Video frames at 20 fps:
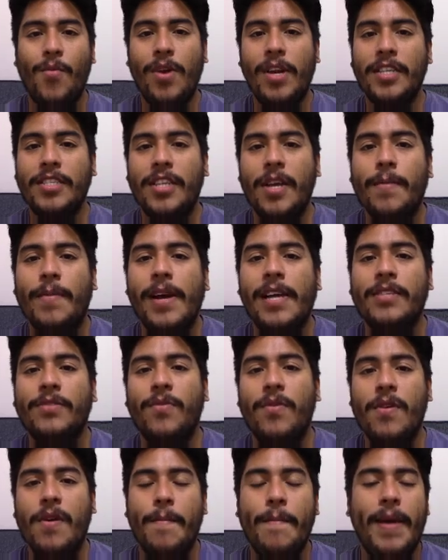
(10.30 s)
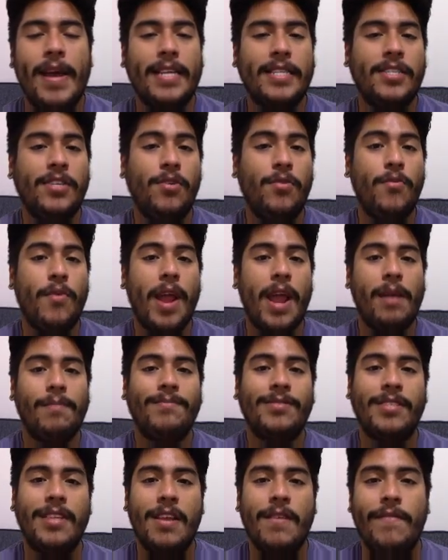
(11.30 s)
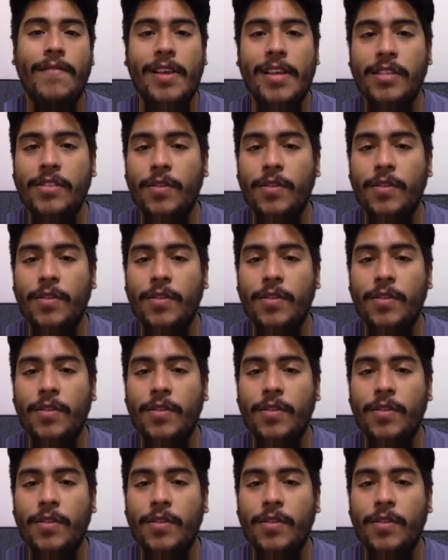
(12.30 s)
What is up, guys, and welcome back to Rams TV.